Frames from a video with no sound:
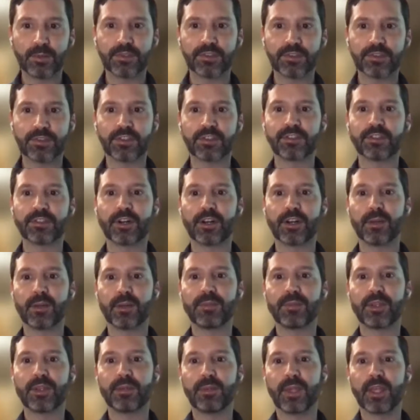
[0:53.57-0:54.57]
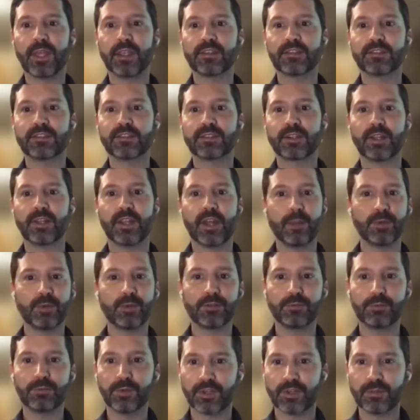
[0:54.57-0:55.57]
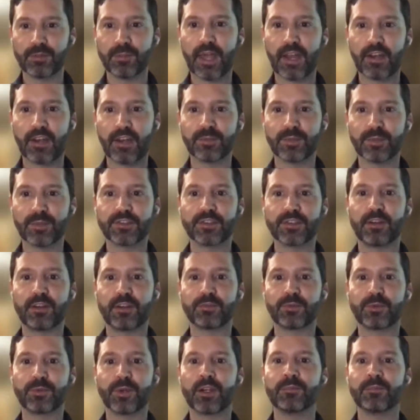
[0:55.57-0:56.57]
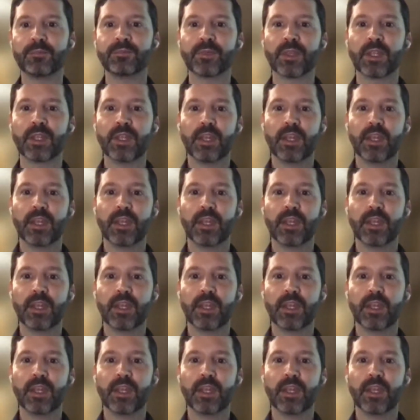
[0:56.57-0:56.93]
which is a startup that makes collaborative work management software.